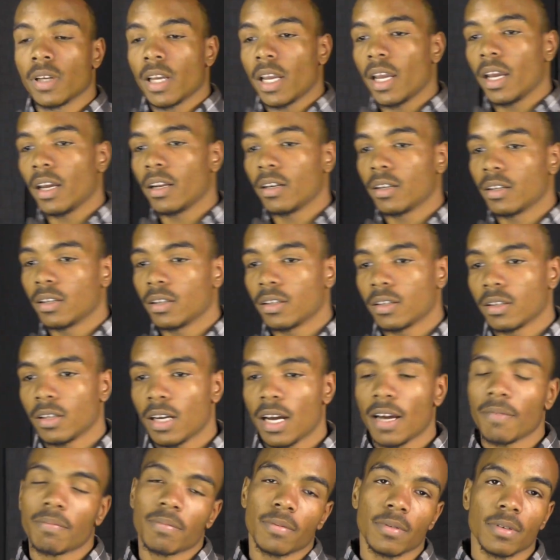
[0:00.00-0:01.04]
And
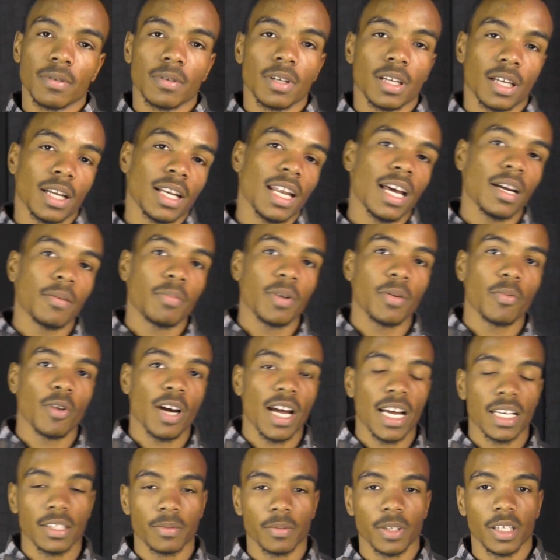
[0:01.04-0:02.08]
a lot of people
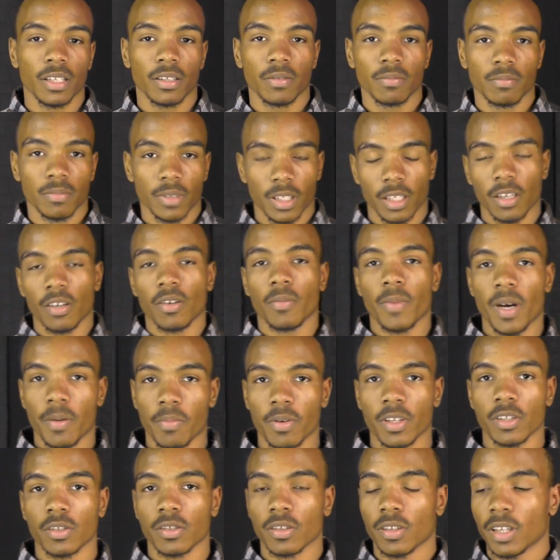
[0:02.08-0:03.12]
ask me, in my
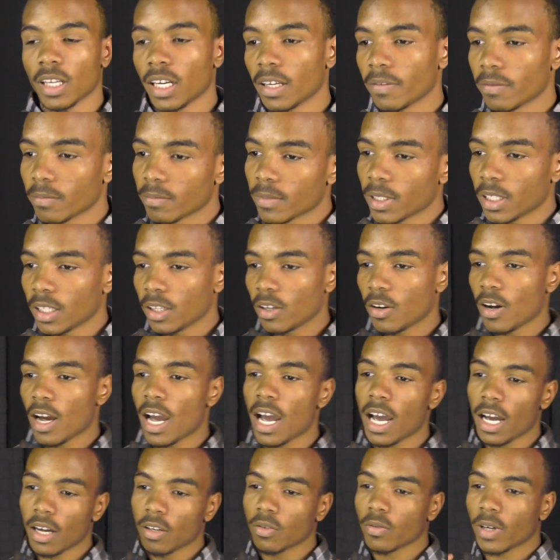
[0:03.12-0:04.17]
personal life,
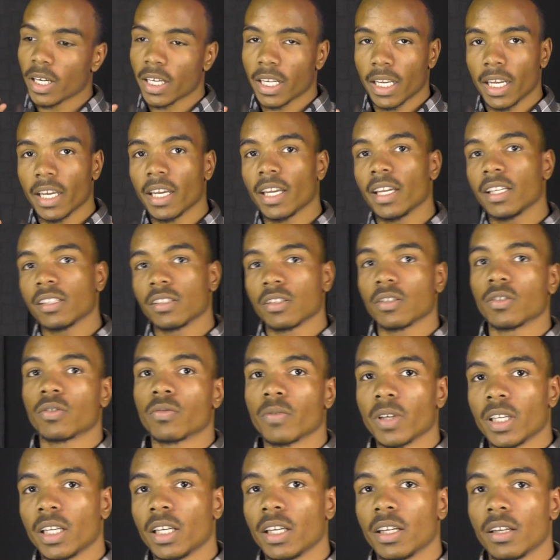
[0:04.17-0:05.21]
how do I get into
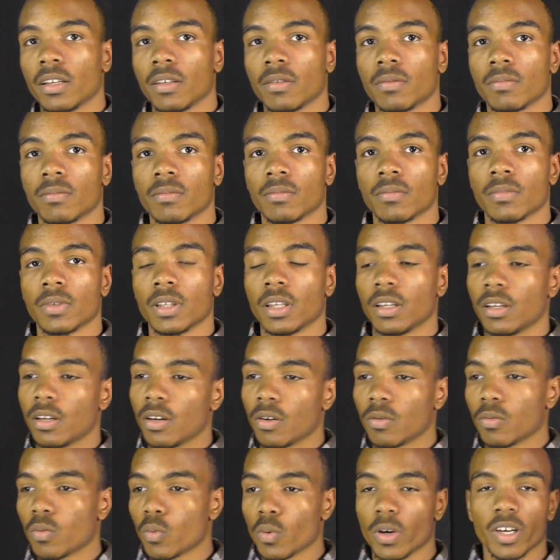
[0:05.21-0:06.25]
3D?
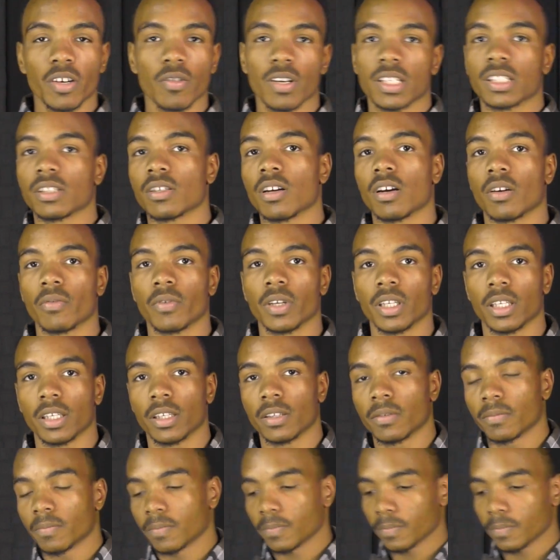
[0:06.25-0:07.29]
Where do I start really?